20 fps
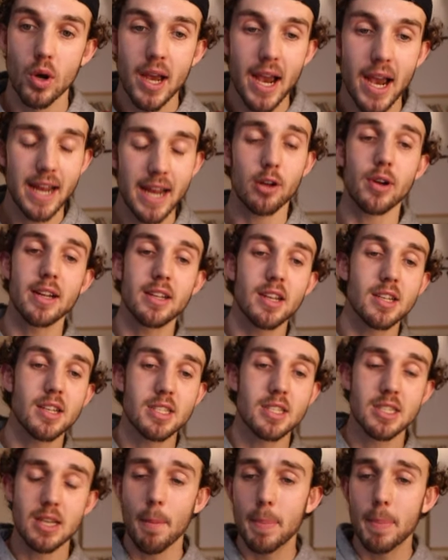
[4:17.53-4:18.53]
And I'm granted,
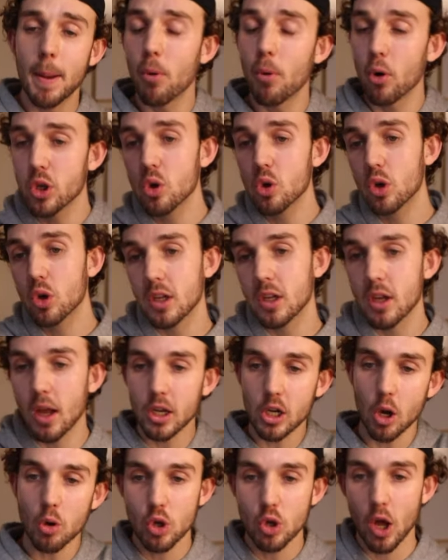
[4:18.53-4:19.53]
some people you can
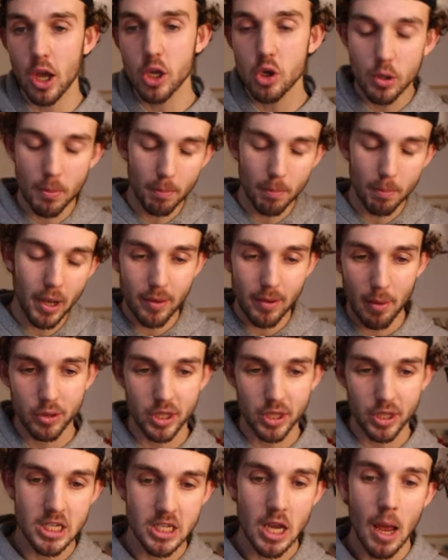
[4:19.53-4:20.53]
play around with this,